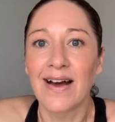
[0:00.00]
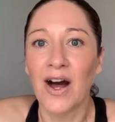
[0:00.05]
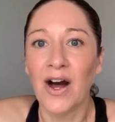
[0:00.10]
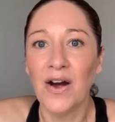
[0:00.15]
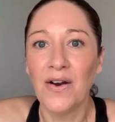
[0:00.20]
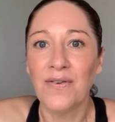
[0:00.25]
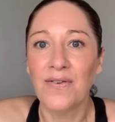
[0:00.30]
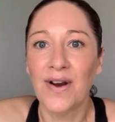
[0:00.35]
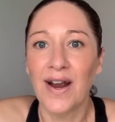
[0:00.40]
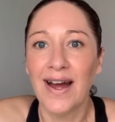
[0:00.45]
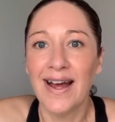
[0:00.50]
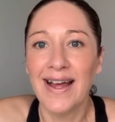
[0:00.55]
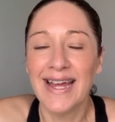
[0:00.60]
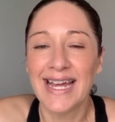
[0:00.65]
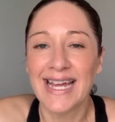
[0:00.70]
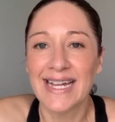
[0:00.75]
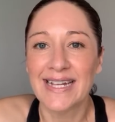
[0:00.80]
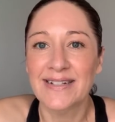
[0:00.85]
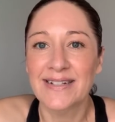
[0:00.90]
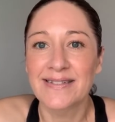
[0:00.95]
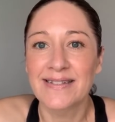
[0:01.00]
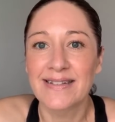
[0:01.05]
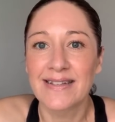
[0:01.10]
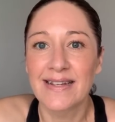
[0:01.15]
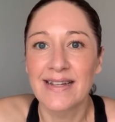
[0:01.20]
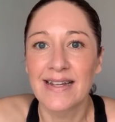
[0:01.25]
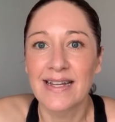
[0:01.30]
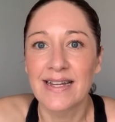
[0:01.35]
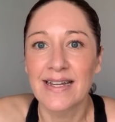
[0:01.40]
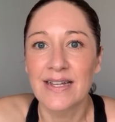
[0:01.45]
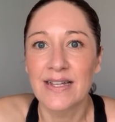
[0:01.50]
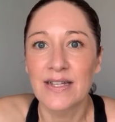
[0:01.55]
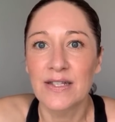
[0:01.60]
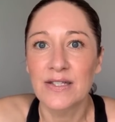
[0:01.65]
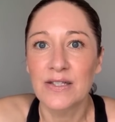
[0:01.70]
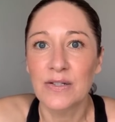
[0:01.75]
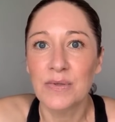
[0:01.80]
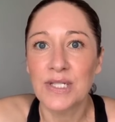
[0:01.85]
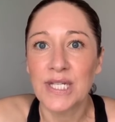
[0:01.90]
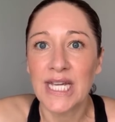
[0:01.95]
All right.
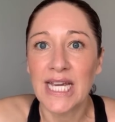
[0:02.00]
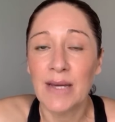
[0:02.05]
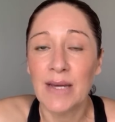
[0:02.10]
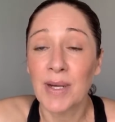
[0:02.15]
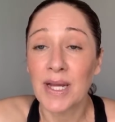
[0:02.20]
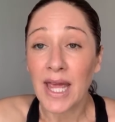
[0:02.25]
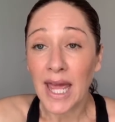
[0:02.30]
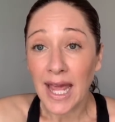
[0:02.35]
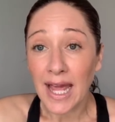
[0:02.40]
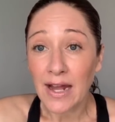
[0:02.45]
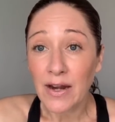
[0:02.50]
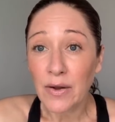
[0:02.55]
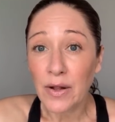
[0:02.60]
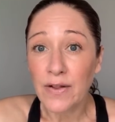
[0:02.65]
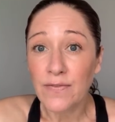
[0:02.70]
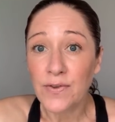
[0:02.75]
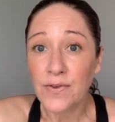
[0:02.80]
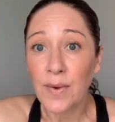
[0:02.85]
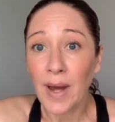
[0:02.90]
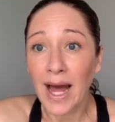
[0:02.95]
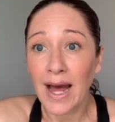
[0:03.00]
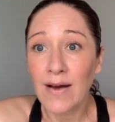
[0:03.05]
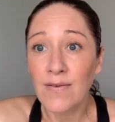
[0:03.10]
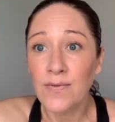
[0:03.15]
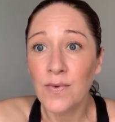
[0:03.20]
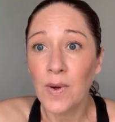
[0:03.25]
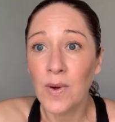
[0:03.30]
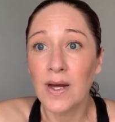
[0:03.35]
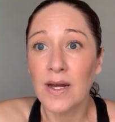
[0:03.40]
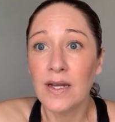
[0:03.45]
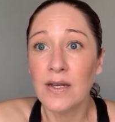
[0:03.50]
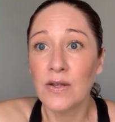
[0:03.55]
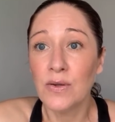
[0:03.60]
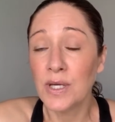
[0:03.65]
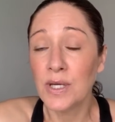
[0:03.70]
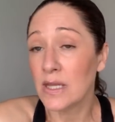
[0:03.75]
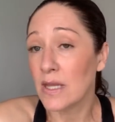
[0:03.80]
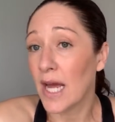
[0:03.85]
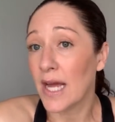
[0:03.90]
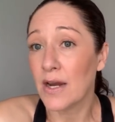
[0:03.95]
So team, a candle if you have one, you
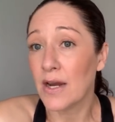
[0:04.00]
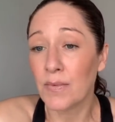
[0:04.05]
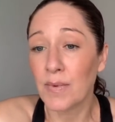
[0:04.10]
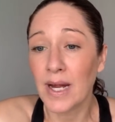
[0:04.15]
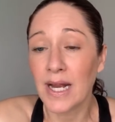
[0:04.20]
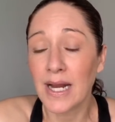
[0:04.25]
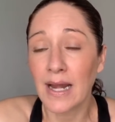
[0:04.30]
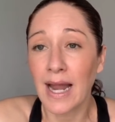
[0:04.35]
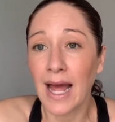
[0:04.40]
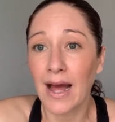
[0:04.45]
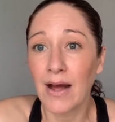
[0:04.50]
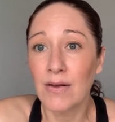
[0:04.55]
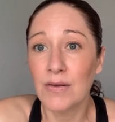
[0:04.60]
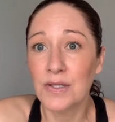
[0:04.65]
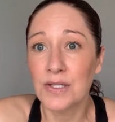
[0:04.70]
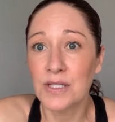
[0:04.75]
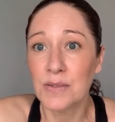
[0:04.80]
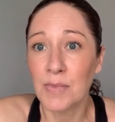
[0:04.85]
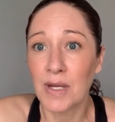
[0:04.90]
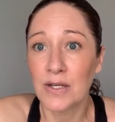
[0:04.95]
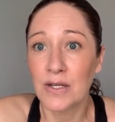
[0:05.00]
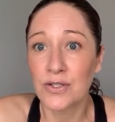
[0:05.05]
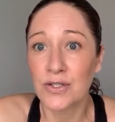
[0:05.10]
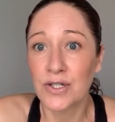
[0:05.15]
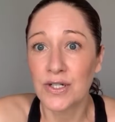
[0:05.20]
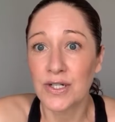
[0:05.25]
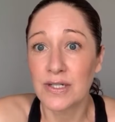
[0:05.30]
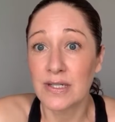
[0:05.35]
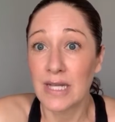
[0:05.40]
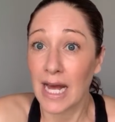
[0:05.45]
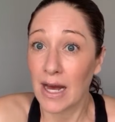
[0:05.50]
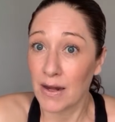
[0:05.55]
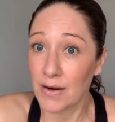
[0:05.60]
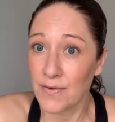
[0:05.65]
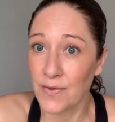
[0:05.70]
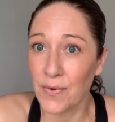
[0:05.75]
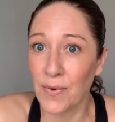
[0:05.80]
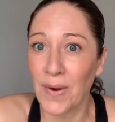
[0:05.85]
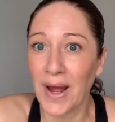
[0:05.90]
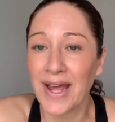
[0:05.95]
can light it right now. Just make sure it's out
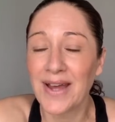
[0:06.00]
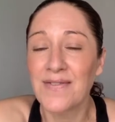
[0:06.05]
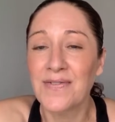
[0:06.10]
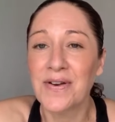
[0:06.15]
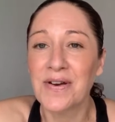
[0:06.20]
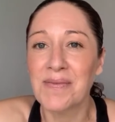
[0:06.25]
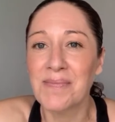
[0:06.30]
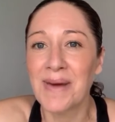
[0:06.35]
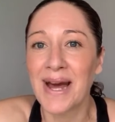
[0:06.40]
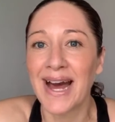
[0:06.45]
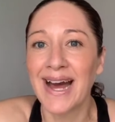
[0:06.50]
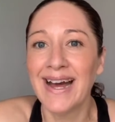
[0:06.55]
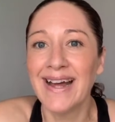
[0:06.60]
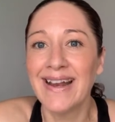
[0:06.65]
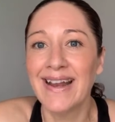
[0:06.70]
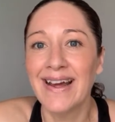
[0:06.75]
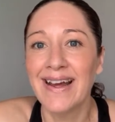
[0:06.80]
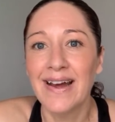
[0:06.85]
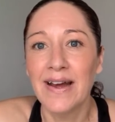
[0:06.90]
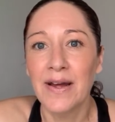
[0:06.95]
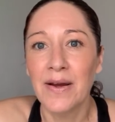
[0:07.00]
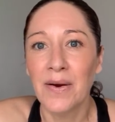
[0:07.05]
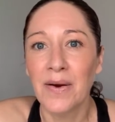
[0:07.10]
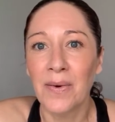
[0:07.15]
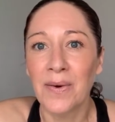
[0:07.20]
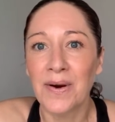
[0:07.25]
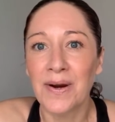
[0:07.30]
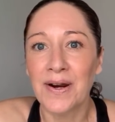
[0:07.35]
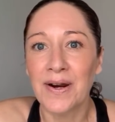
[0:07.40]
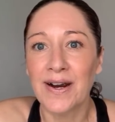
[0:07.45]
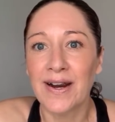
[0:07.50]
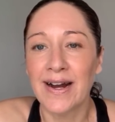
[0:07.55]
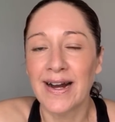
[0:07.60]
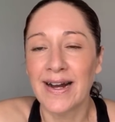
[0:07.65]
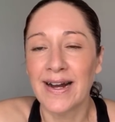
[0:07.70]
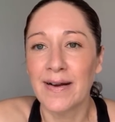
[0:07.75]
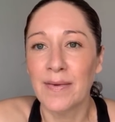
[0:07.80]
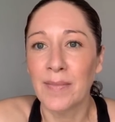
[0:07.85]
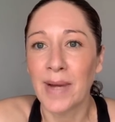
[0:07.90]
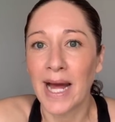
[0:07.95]
of the way of your mat or
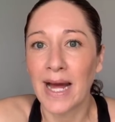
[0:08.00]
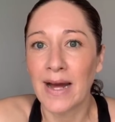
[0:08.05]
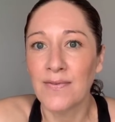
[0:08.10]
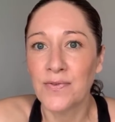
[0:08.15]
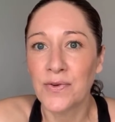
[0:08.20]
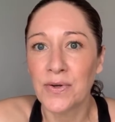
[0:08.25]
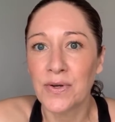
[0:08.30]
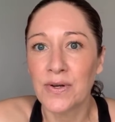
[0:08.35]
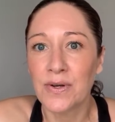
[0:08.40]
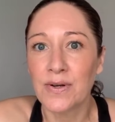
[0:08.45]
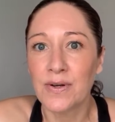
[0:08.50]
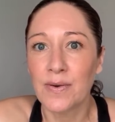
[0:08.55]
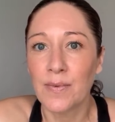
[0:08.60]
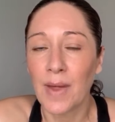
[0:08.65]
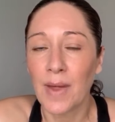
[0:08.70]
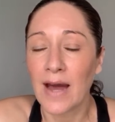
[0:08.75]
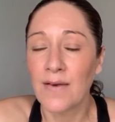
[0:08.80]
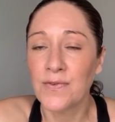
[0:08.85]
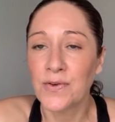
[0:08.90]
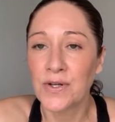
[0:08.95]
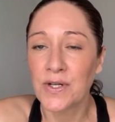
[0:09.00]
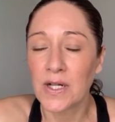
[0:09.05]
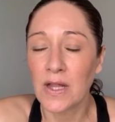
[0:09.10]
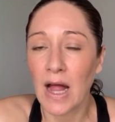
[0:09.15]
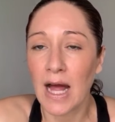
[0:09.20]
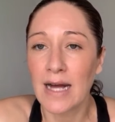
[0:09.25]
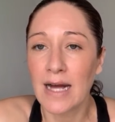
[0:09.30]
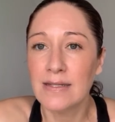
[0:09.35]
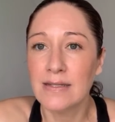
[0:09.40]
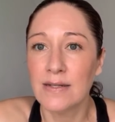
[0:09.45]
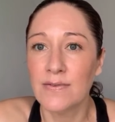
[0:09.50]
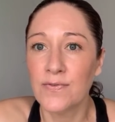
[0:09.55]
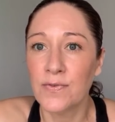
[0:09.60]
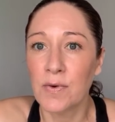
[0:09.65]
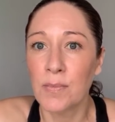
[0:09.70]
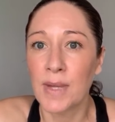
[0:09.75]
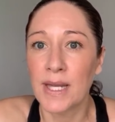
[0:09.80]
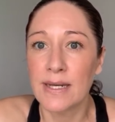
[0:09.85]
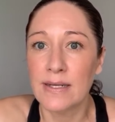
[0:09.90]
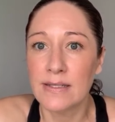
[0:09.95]
um, after, after class and
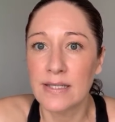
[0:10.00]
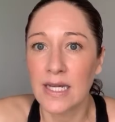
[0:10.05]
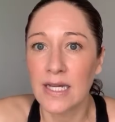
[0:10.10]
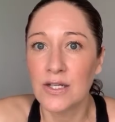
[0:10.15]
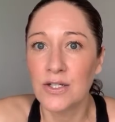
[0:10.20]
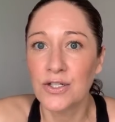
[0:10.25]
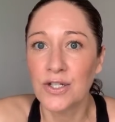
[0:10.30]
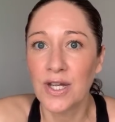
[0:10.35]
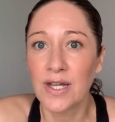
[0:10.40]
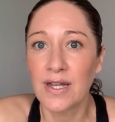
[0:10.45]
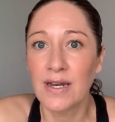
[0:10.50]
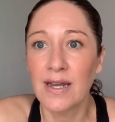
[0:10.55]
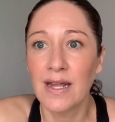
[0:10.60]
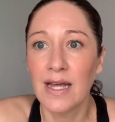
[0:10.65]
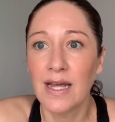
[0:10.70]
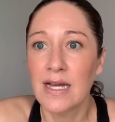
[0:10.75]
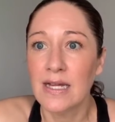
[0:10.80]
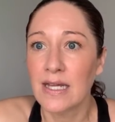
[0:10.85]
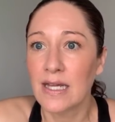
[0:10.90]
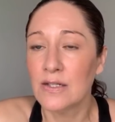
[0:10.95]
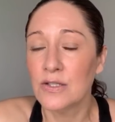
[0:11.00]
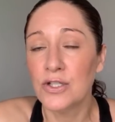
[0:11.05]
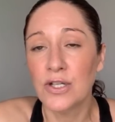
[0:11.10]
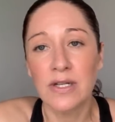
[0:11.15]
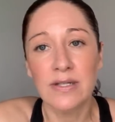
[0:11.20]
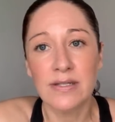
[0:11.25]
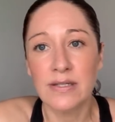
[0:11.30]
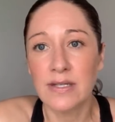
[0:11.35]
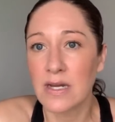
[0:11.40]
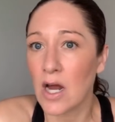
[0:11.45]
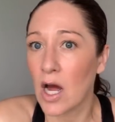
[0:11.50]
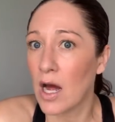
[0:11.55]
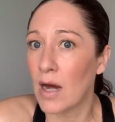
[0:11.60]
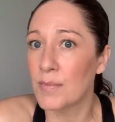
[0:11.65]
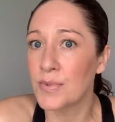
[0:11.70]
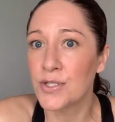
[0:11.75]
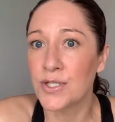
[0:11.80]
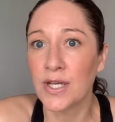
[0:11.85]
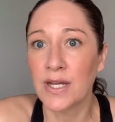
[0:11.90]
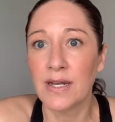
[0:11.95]
for meditation. Again, just an
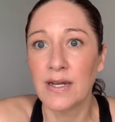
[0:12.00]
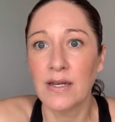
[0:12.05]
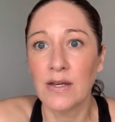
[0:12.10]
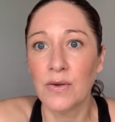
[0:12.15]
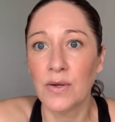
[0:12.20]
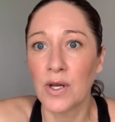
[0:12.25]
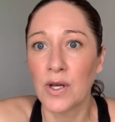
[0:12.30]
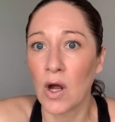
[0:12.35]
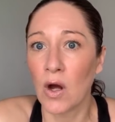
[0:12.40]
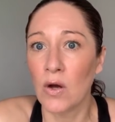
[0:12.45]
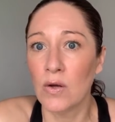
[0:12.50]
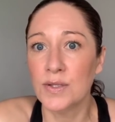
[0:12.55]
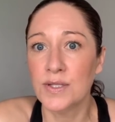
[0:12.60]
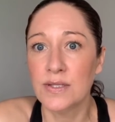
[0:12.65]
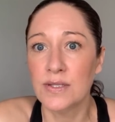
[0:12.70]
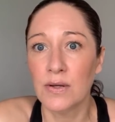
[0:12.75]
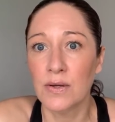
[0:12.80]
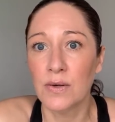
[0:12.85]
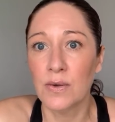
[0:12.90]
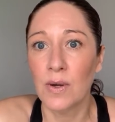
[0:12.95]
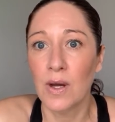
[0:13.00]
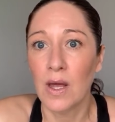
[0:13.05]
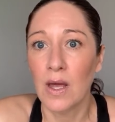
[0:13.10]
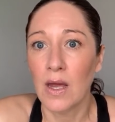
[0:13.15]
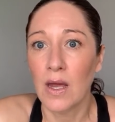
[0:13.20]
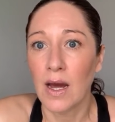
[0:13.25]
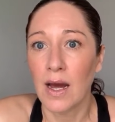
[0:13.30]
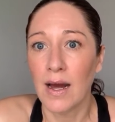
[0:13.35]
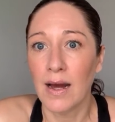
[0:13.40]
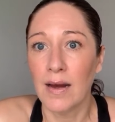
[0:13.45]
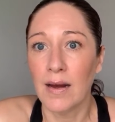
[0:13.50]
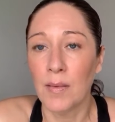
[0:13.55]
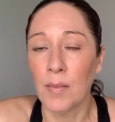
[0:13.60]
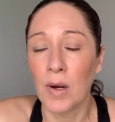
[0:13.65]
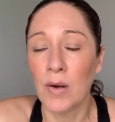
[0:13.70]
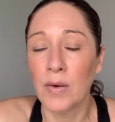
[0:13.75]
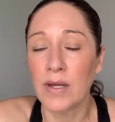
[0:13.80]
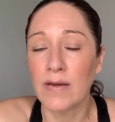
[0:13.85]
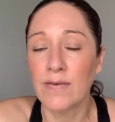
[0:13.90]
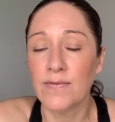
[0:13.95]
option. You can also, um,
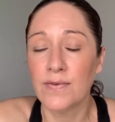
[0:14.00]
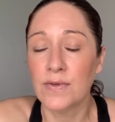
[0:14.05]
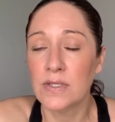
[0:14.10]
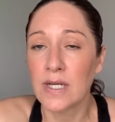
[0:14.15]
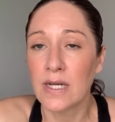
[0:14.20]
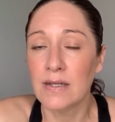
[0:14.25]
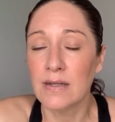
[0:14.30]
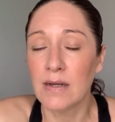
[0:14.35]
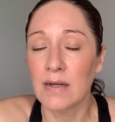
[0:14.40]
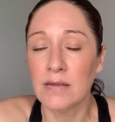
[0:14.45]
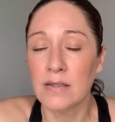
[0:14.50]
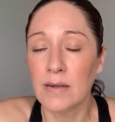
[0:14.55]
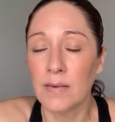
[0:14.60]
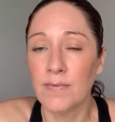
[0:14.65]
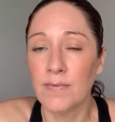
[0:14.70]
I'll give a